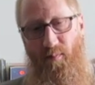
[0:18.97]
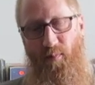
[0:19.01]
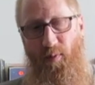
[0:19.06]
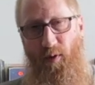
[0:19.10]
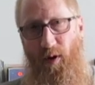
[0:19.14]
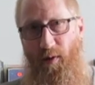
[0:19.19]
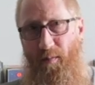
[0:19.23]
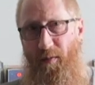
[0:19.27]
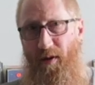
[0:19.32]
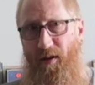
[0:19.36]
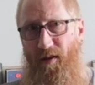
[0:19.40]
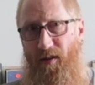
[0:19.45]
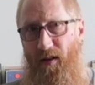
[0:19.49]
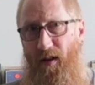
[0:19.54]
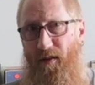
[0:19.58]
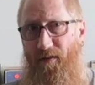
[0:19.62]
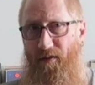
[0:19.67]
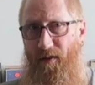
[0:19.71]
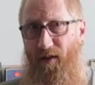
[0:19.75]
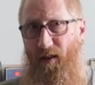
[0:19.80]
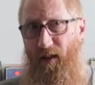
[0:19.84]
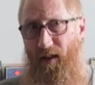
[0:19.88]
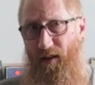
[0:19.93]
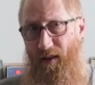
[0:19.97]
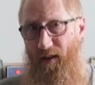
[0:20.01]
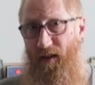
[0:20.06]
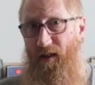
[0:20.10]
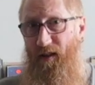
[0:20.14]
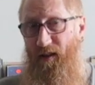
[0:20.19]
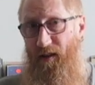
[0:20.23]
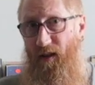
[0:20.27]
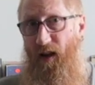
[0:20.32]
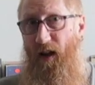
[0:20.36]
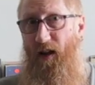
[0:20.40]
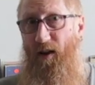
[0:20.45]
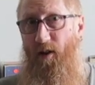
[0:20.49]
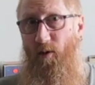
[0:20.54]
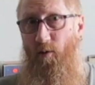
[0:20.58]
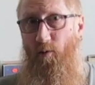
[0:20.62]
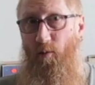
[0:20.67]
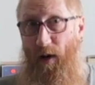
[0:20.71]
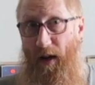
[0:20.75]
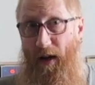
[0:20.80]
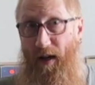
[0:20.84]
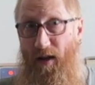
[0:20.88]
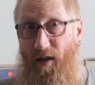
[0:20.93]
pretty much I feel like the entire
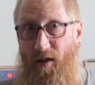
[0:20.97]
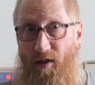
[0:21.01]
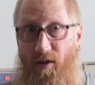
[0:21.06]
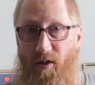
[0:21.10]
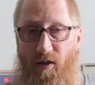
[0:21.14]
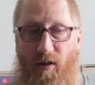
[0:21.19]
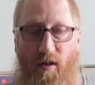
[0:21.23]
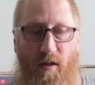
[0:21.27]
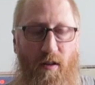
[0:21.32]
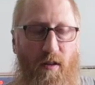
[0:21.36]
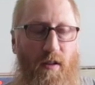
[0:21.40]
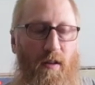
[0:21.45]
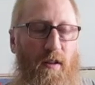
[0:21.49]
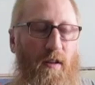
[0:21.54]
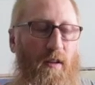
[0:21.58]
range